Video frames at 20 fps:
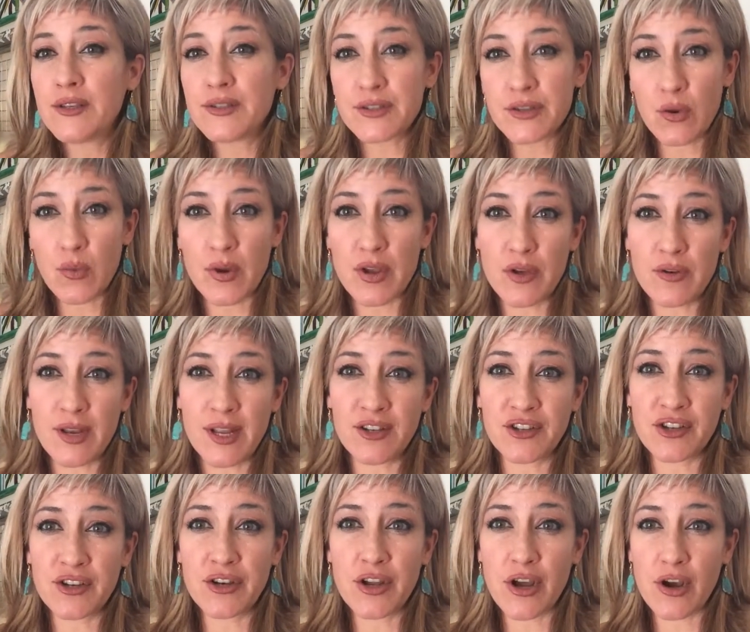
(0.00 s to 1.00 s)
So what you
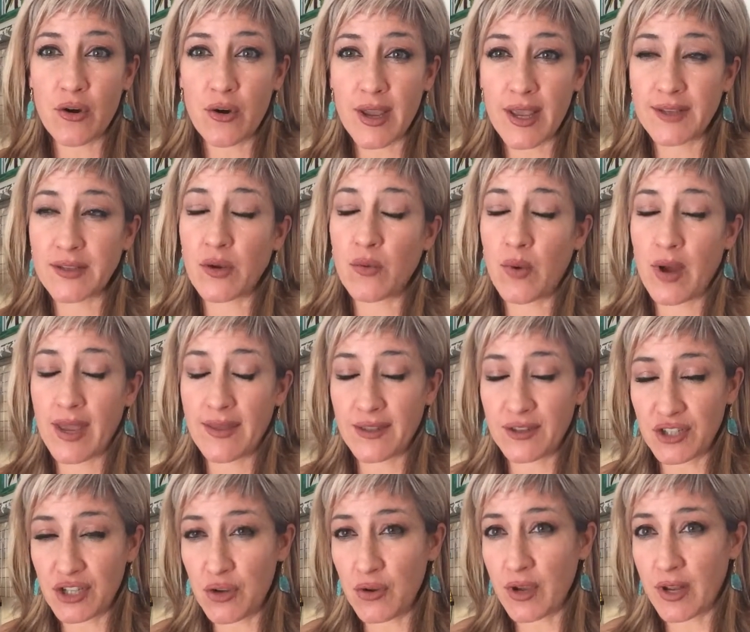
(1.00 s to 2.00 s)
need to know is a way
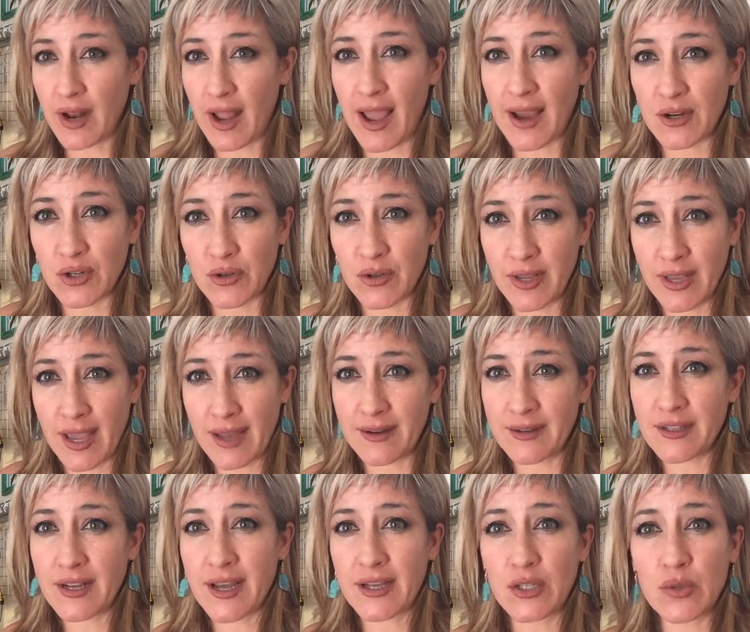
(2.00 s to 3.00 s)
that you can actually get
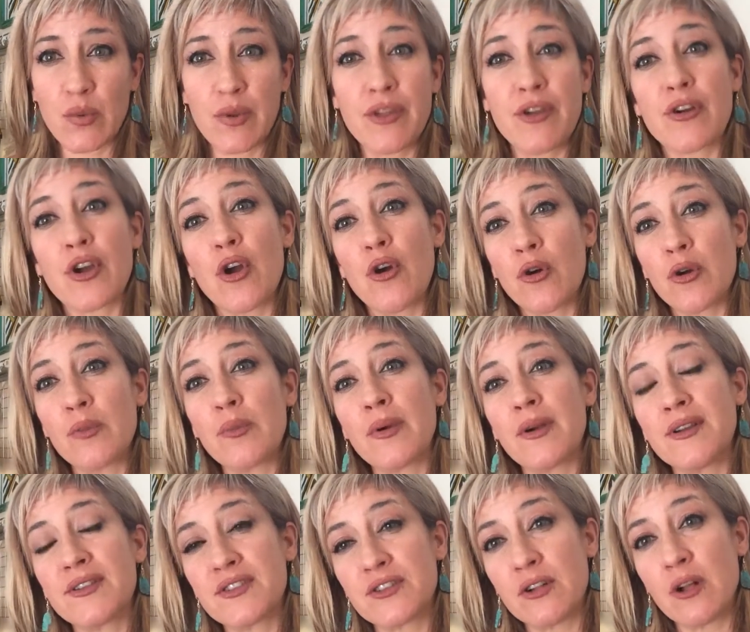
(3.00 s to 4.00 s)
in touch with your own
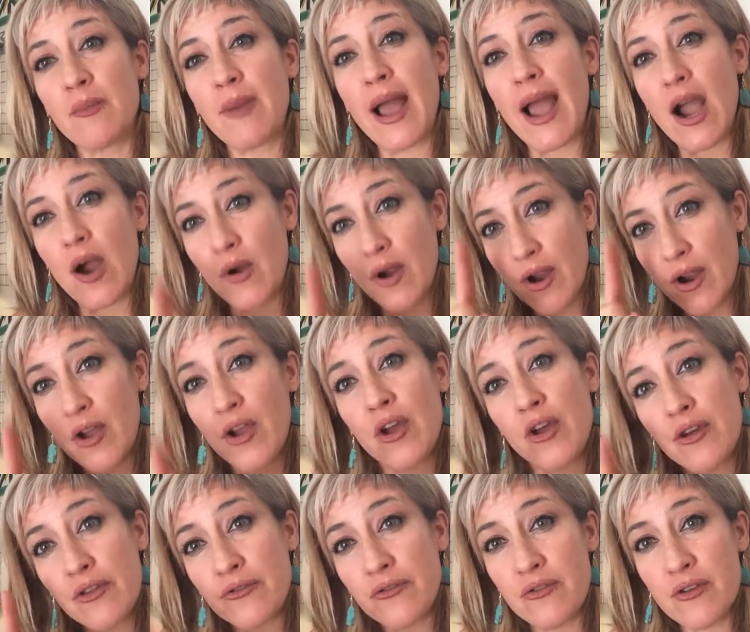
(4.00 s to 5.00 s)
personal power
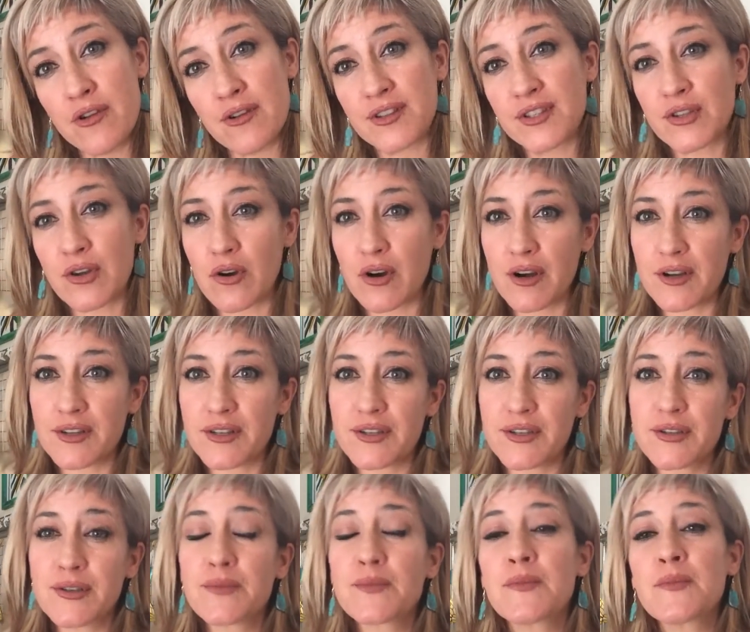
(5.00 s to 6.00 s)
through your
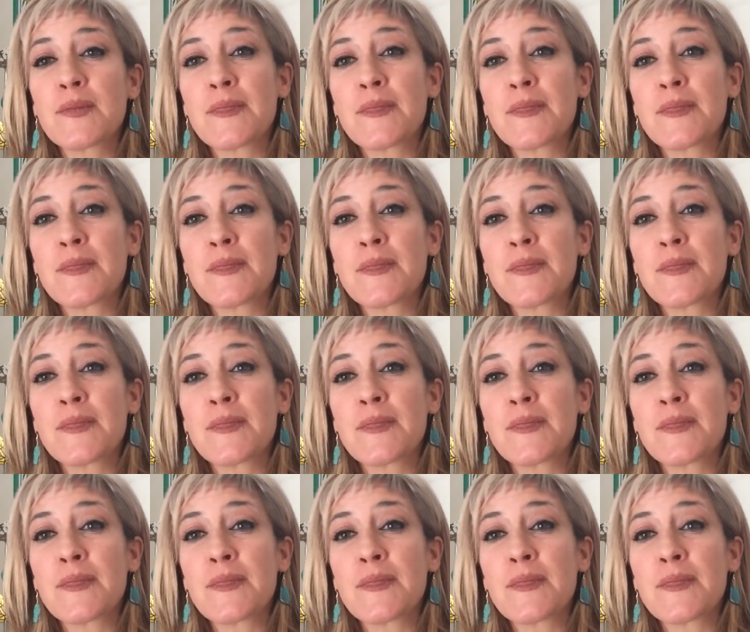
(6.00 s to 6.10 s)
source.